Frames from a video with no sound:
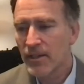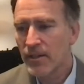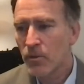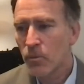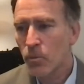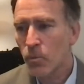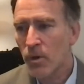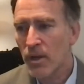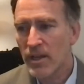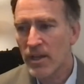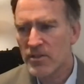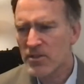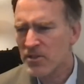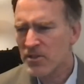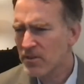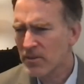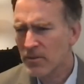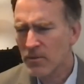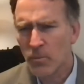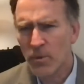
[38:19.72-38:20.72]

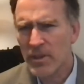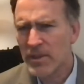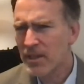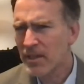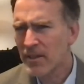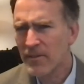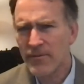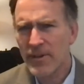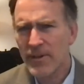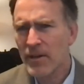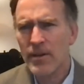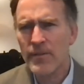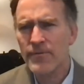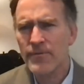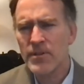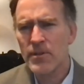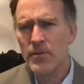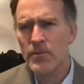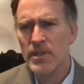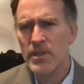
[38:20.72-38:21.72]
which within a very
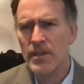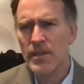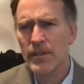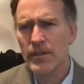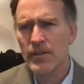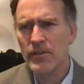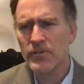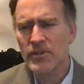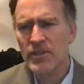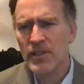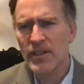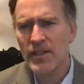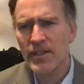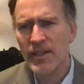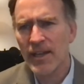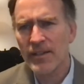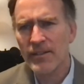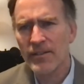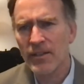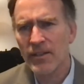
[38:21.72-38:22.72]
few years
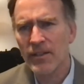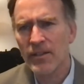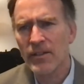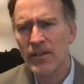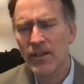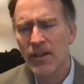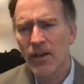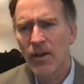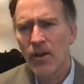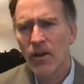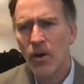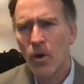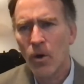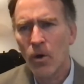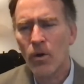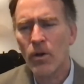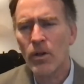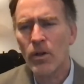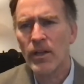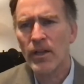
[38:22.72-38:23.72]
connected
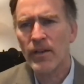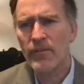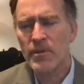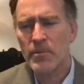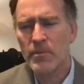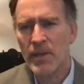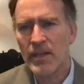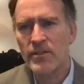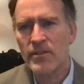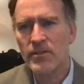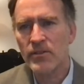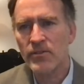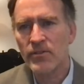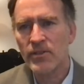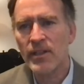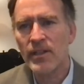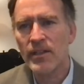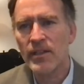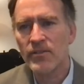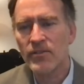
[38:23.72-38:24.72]
all of the major
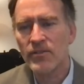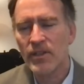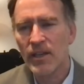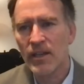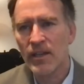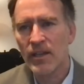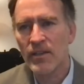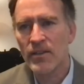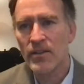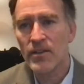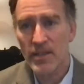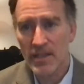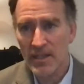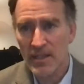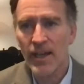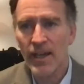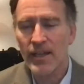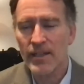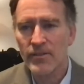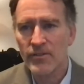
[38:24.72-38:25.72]
cities in the
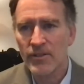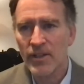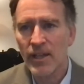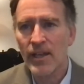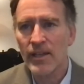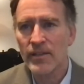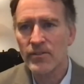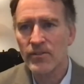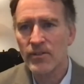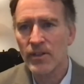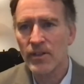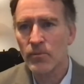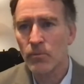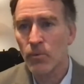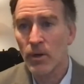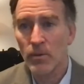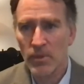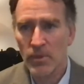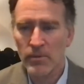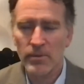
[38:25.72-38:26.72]
United States, in
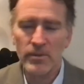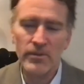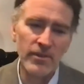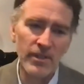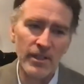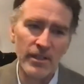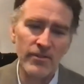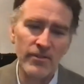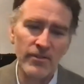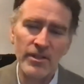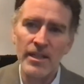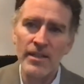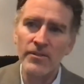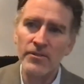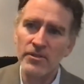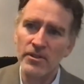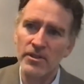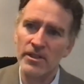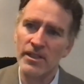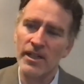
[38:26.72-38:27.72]
what we would see as the
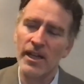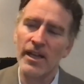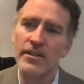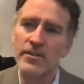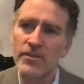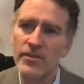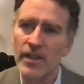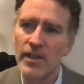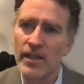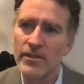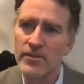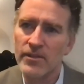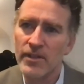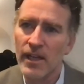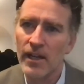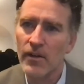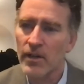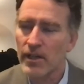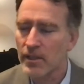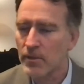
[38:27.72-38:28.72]
eastern United States
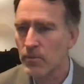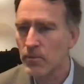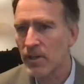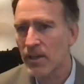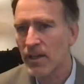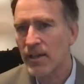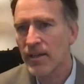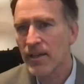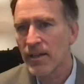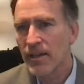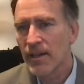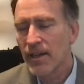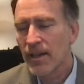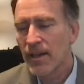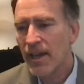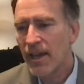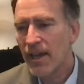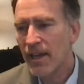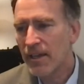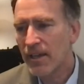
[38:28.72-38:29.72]
now, anyway.
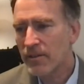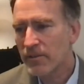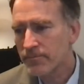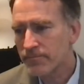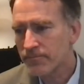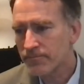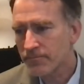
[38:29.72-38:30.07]
And